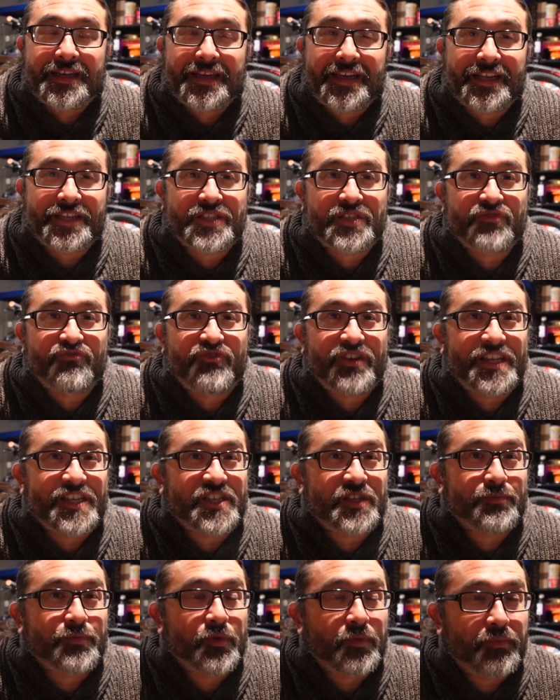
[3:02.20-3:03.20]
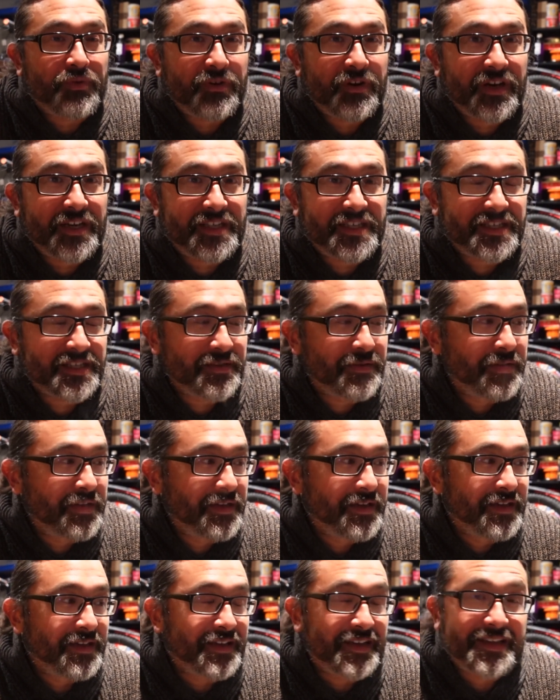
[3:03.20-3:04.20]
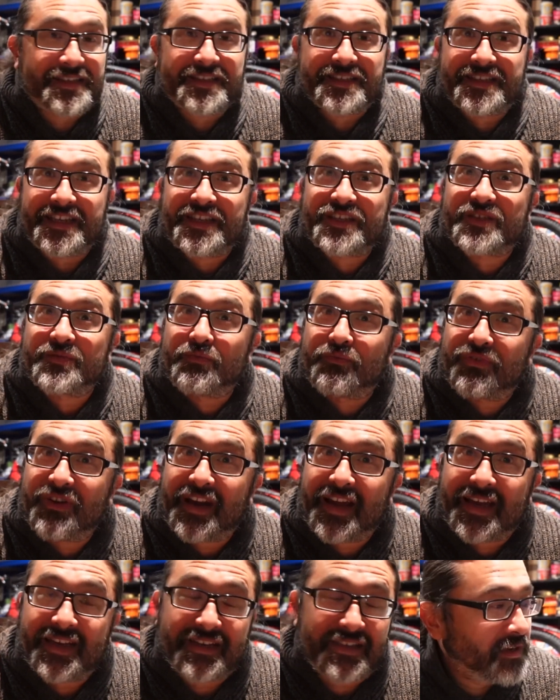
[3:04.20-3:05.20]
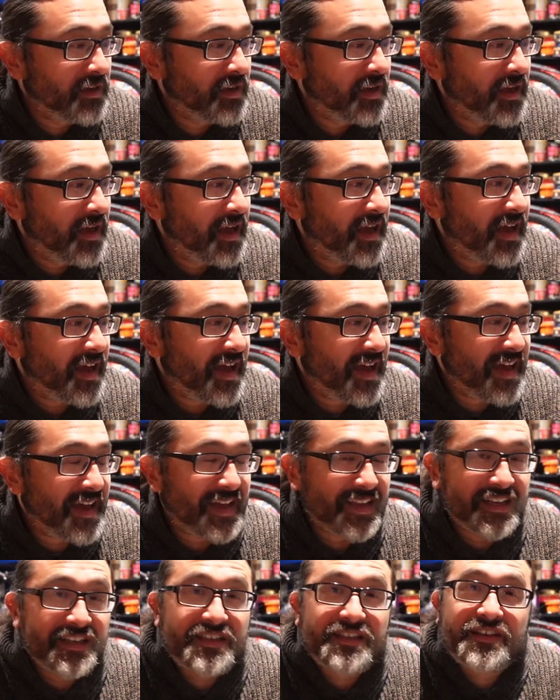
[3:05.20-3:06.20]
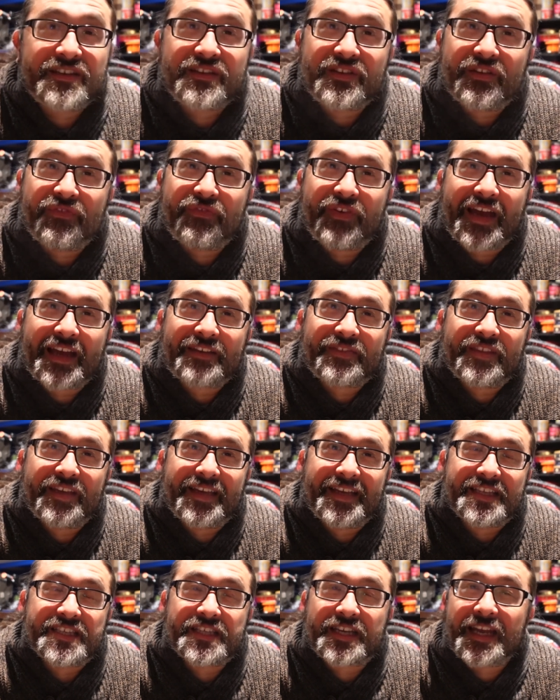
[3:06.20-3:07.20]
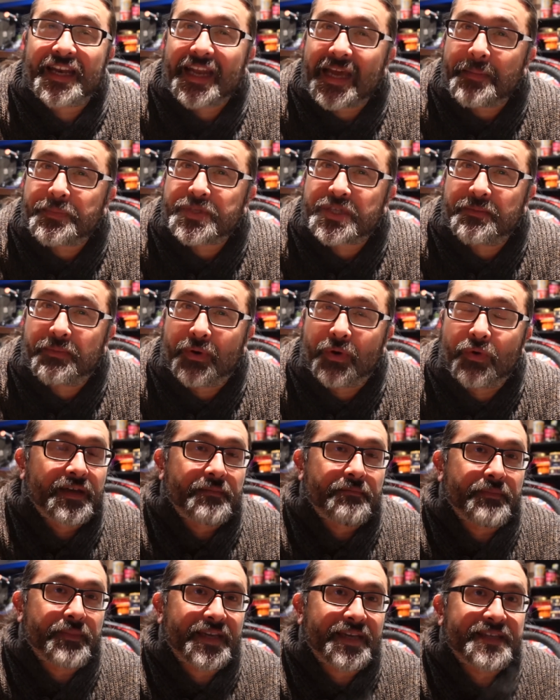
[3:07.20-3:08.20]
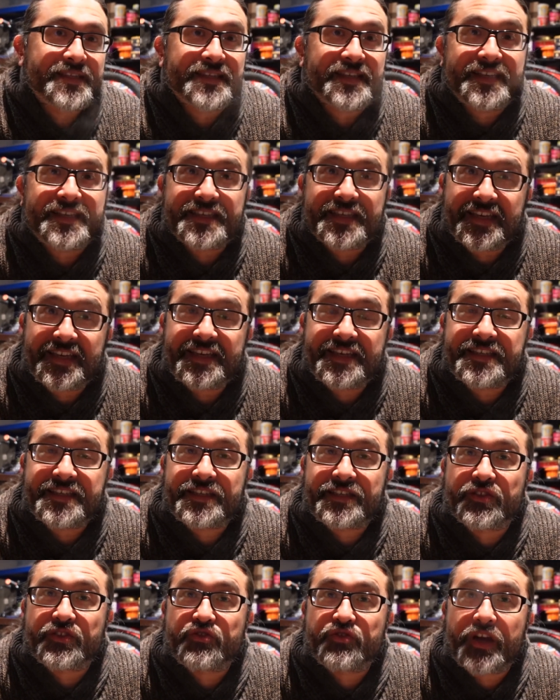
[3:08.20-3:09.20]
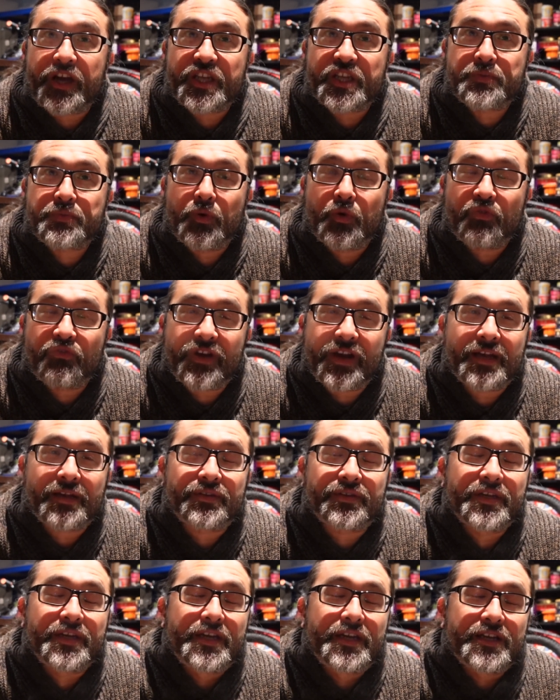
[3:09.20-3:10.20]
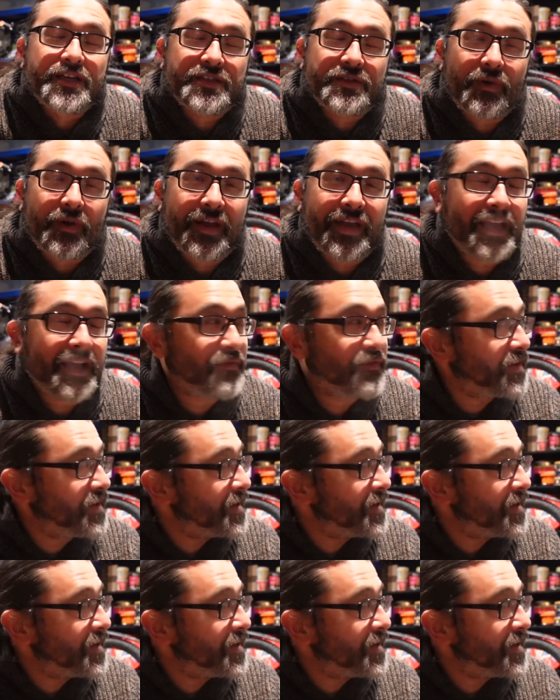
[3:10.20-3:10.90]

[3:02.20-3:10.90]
it's a reasonable price, it's a decent brand, and the fact that it's collapsible means it's easy to transport around. So I have